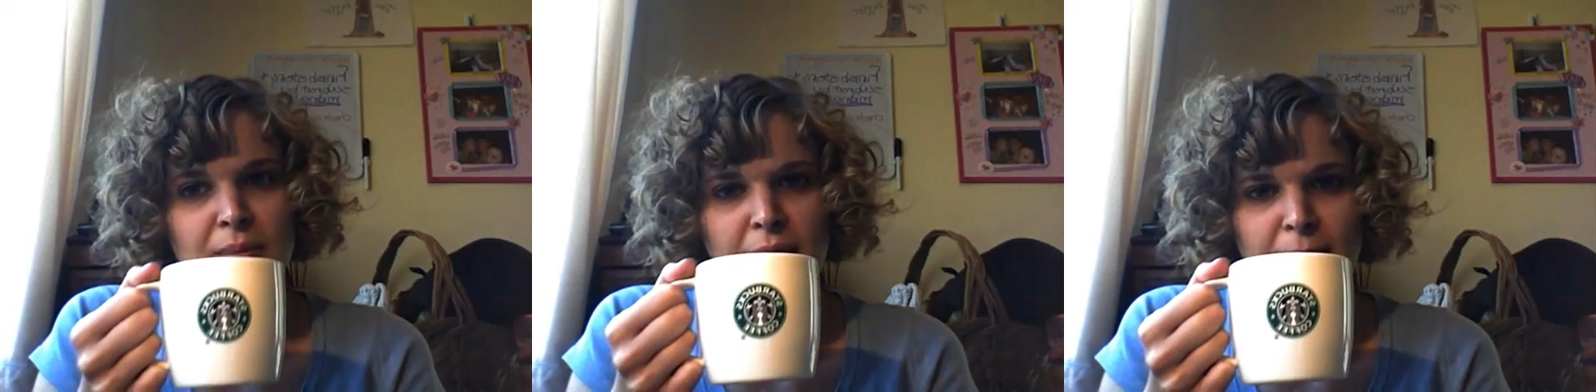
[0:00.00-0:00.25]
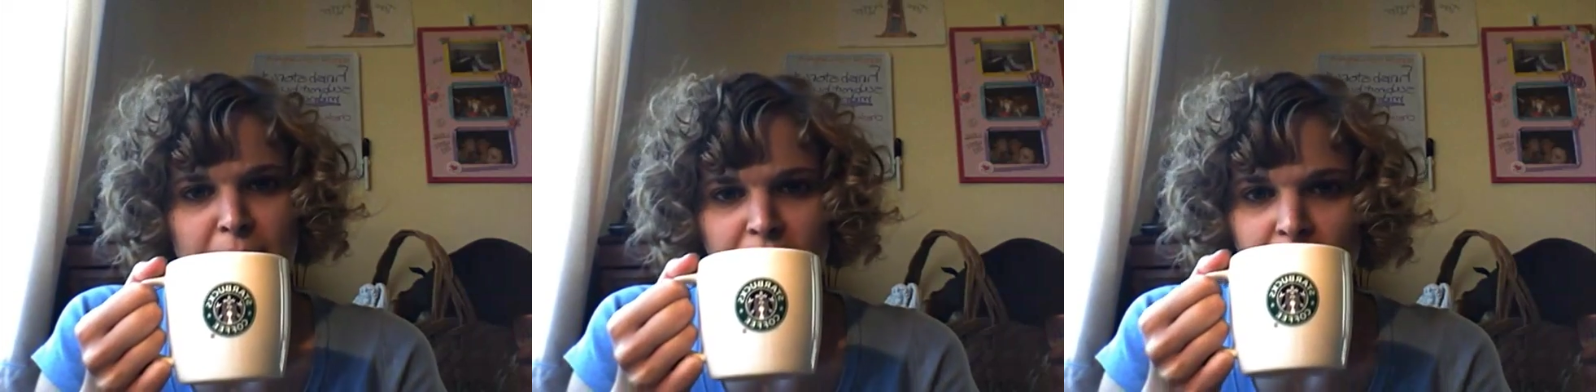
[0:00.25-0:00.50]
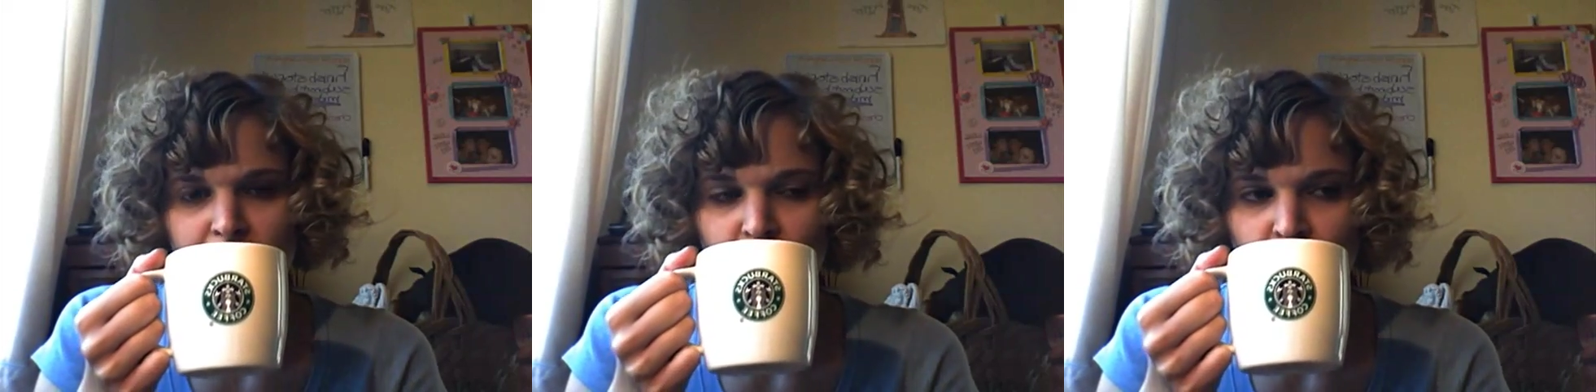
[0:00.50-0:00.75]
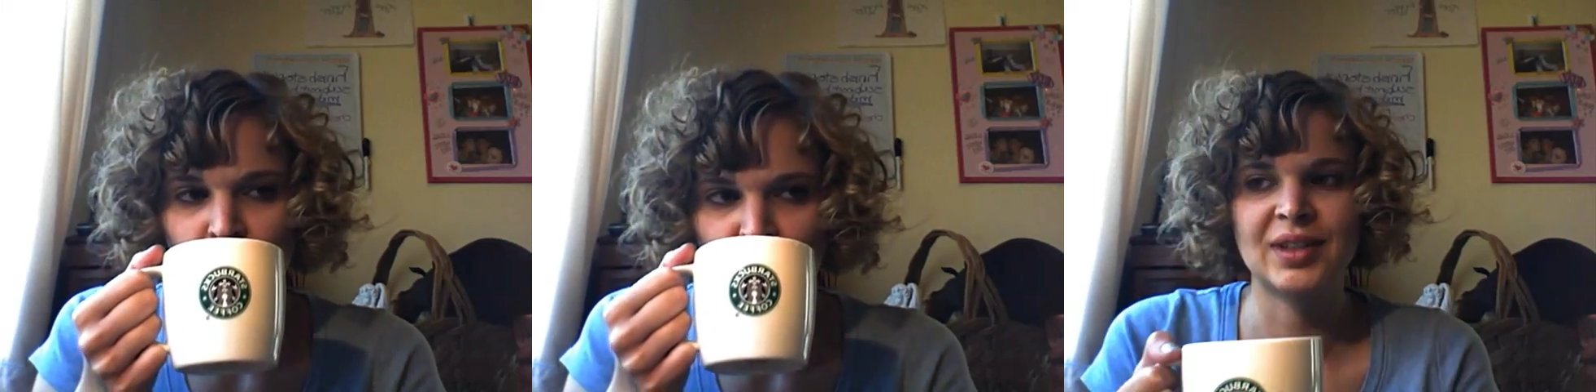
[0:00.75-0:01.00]
maybe.
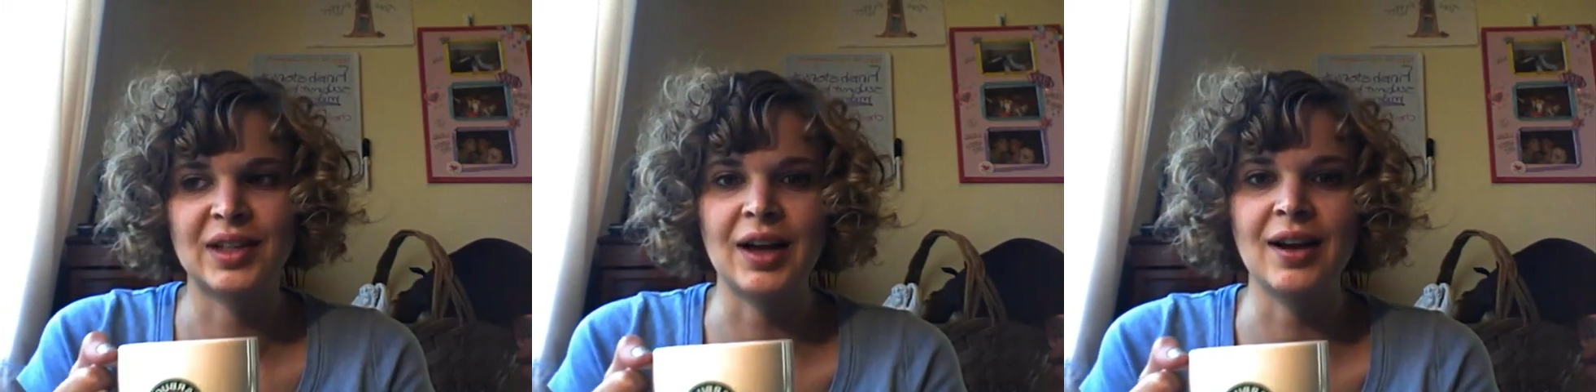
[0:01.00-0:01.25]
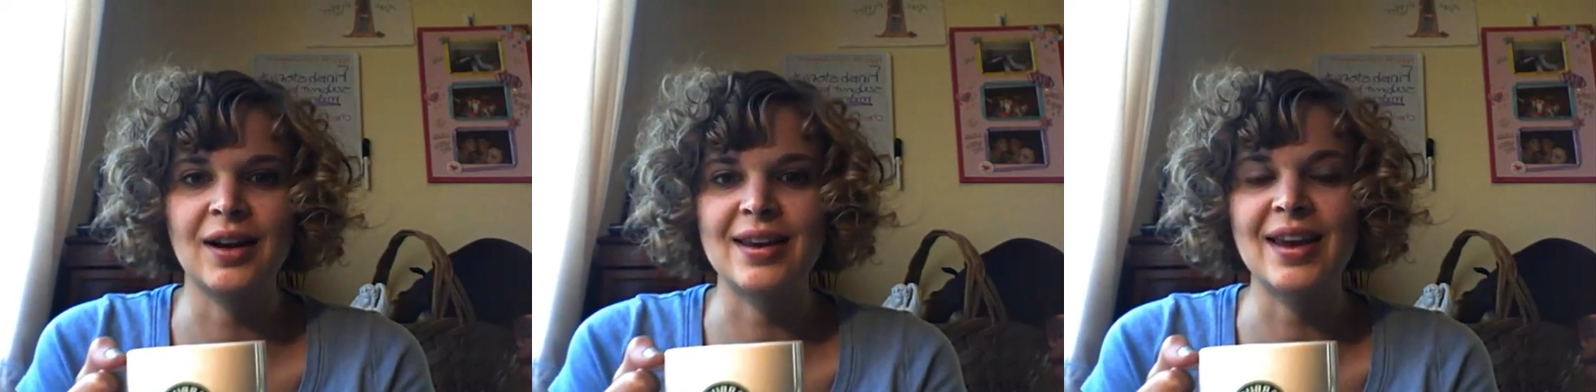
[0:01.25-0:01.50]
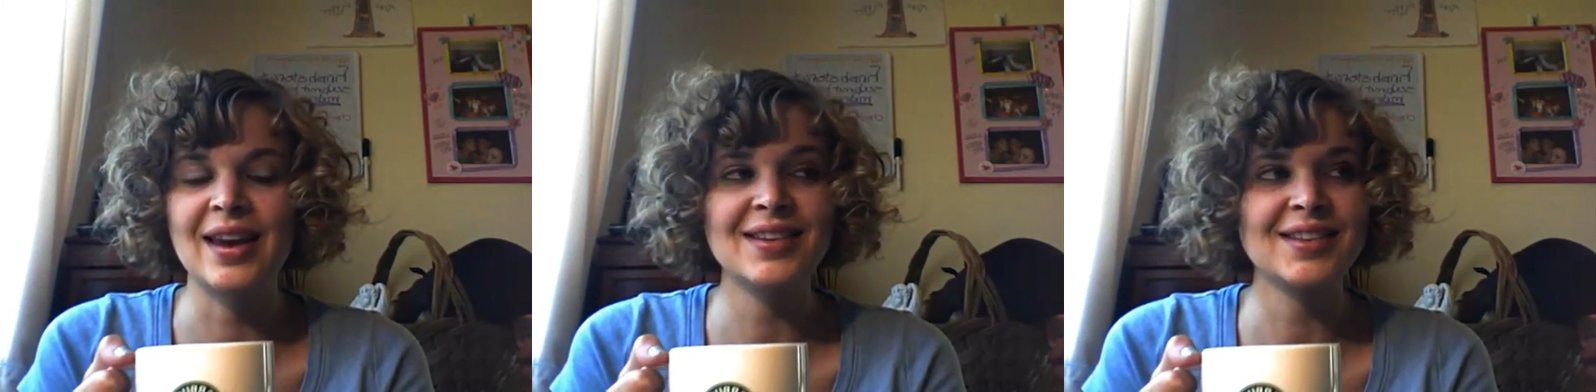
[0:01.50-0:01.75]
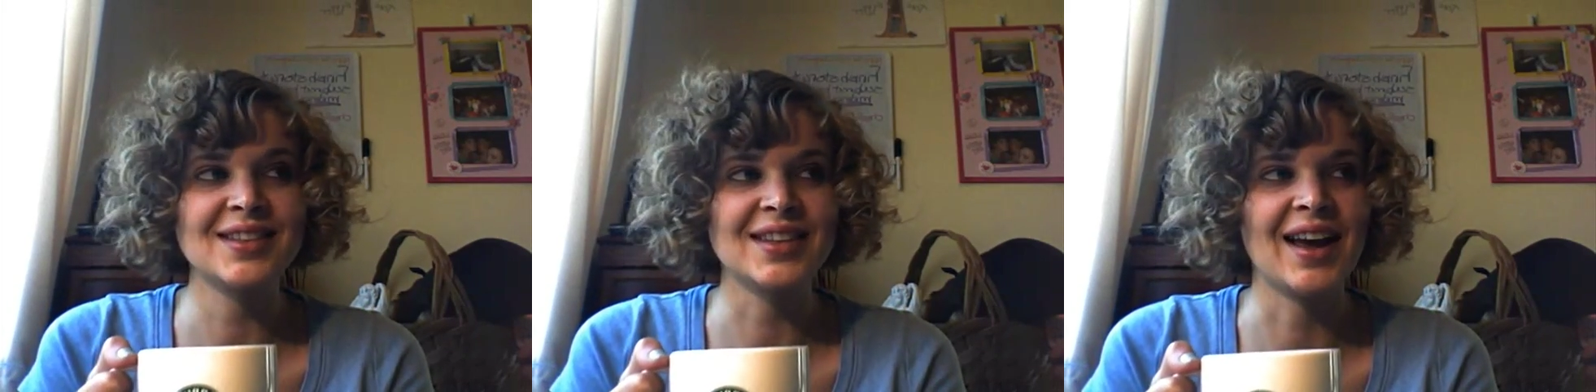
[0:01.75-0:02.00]
God, I can't
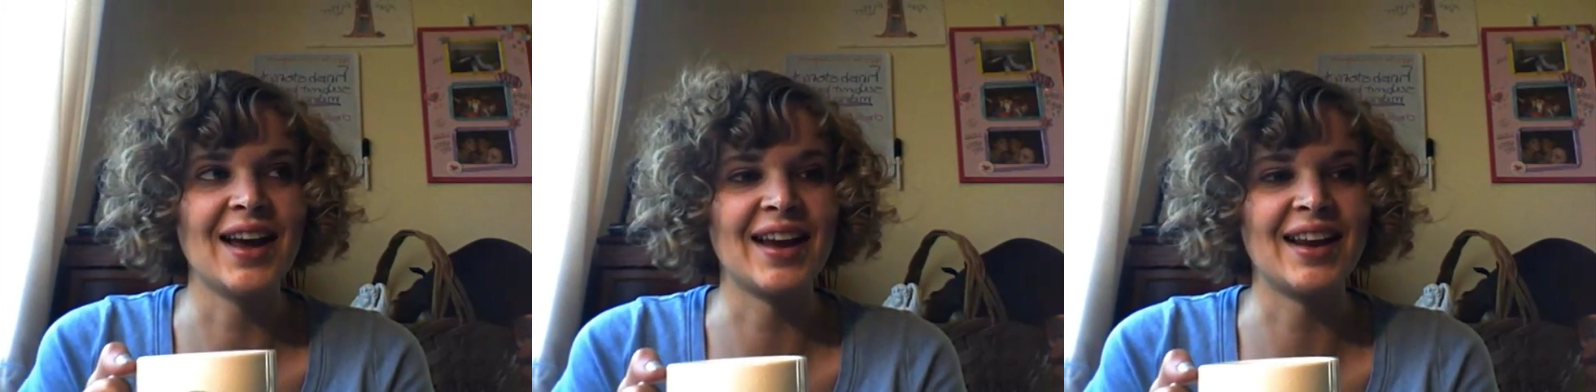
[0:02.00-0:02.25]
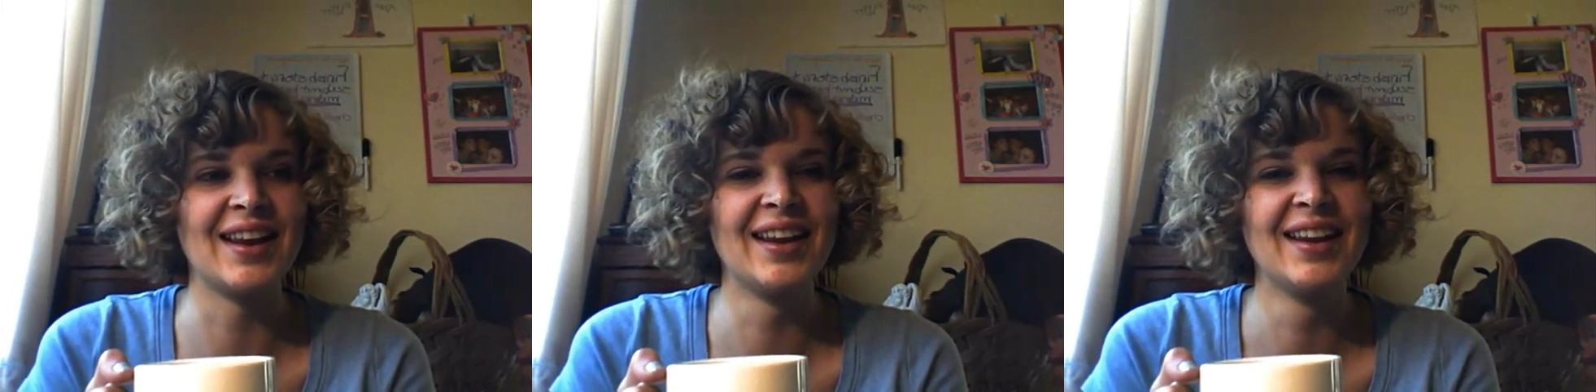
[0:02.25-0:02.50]
decide.